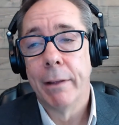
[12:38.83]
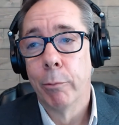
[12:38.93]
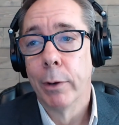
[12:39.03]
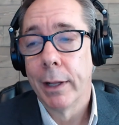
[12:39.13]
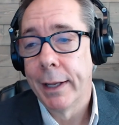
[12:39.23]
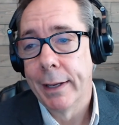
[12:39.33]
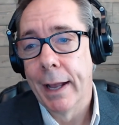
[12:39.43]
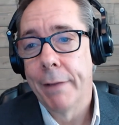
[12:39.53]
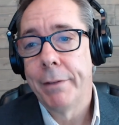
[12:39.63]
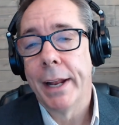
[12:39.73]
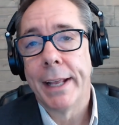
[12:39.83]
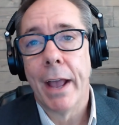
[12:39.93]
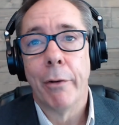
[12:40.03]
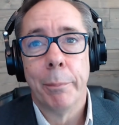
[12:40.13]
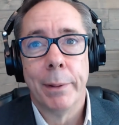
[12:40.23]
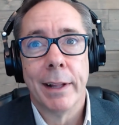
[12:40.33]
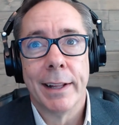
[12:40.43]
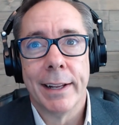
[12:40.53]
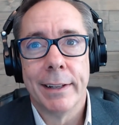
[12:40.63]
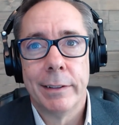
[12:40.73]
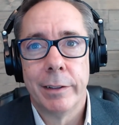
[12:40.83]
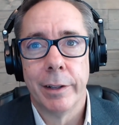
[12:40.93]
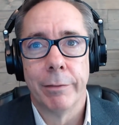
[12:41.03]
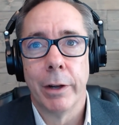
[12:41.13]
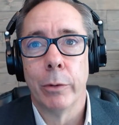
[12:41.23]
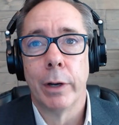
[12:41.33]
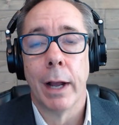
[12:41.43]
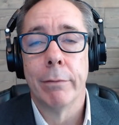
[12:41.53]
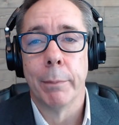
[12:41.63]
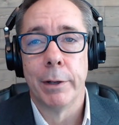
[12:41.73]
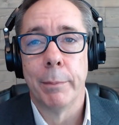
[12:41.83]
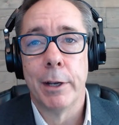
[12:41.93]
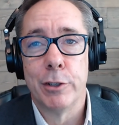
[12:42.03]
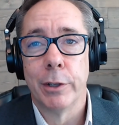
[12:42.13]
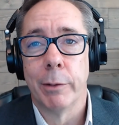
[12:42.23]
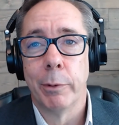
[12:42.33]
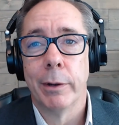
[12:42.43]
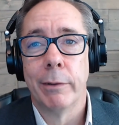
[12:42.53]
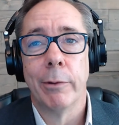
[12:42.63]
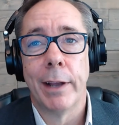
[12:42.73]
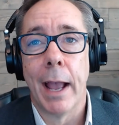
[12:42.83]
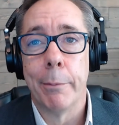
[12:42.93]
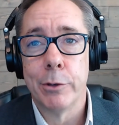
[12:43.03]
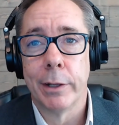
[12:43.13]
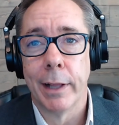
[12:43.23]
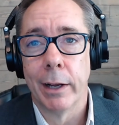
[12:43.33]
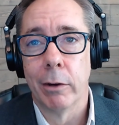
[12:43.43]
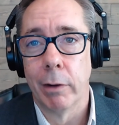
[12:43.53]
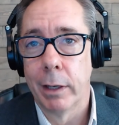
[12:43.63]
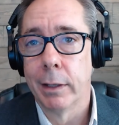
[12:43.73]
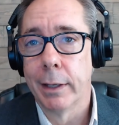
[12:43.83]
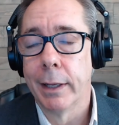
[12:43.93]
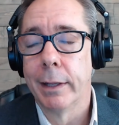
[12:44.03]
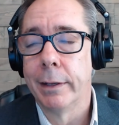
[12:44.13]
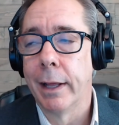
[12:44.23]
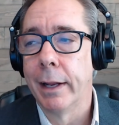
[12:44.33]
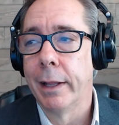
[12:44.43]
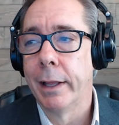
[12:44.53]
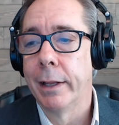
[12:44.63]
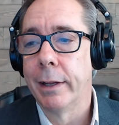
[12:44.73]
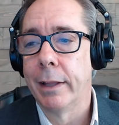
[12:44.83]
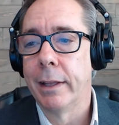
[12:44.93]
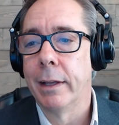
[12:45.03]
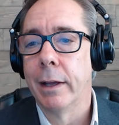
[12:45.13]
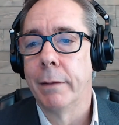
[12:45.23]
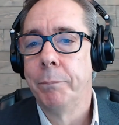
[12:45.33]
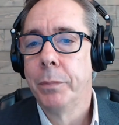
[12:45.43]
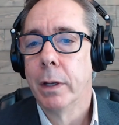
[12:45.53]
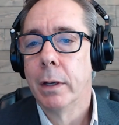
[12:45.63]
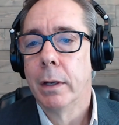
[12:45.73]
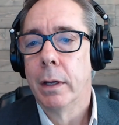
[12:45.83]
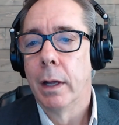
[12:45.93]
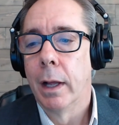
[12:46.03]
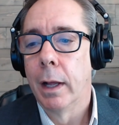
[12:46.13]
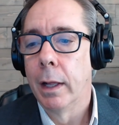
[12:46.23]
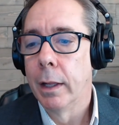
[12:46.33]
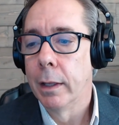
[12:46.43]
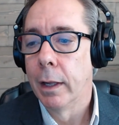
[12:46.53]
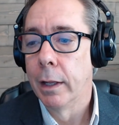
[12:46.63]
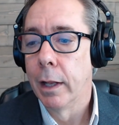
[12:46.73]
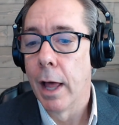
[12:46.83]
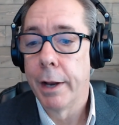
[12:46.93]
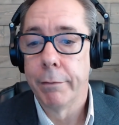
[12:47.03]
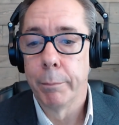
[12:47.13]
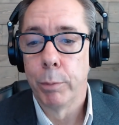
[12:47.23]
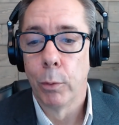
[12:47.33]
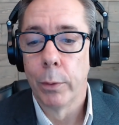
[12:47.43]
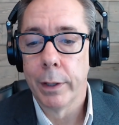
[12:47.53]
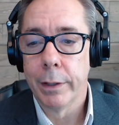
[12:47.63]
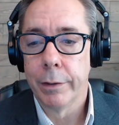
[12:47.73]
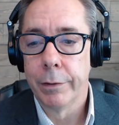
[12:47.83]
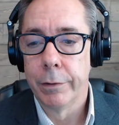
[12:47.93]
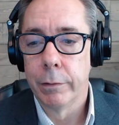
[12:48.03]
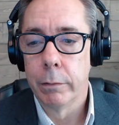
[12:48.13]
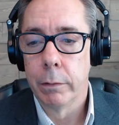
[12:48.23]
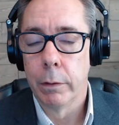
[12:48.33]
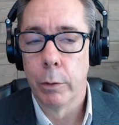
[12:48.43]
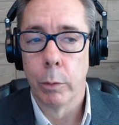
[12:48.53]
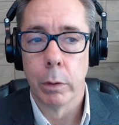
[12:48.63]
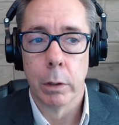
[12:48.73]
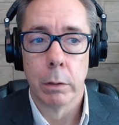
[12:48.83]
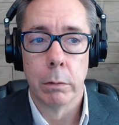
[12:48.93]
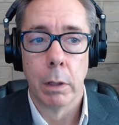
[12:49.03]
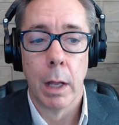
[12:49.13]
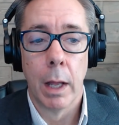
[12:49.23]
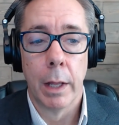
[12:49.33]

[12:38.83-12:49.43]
I've got accountability to the federal government to make sure that we're capturing that correctly. And I think a lot of employees who are